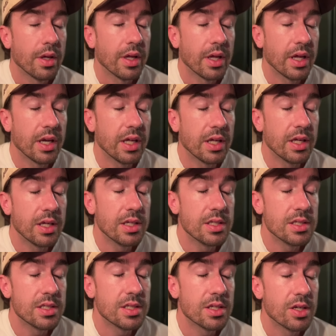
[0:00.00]
It
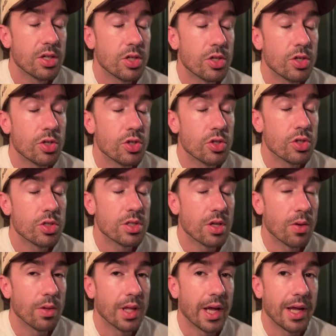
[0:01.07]
is
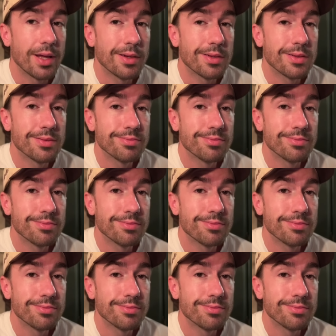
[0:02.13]
so late.